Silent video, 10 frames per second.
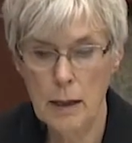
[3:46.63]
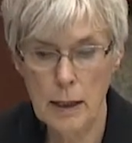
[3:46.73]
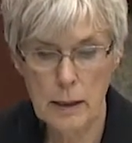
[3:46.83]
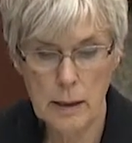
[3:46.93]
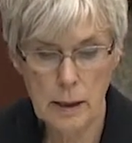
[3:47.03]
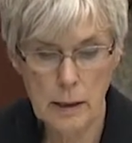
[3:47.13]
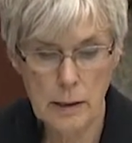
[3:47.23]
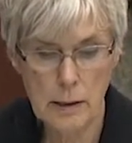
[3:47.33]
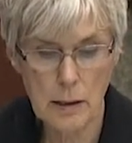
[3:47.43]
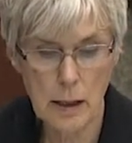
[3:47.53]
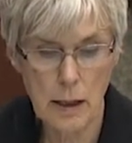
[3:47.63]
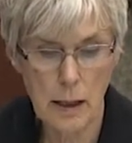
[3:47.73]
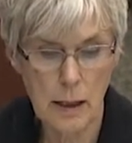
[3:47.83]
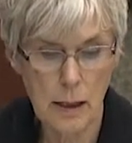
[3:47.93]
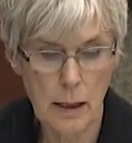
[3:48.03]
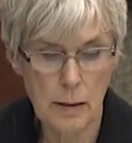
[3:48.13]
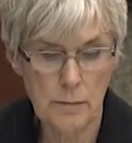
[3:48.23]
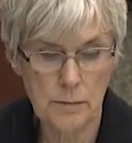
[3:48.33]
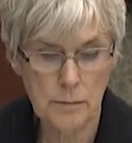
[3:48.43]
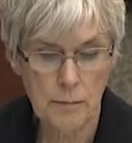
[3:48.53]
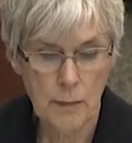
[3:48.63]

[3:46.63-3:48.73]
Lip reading: it is an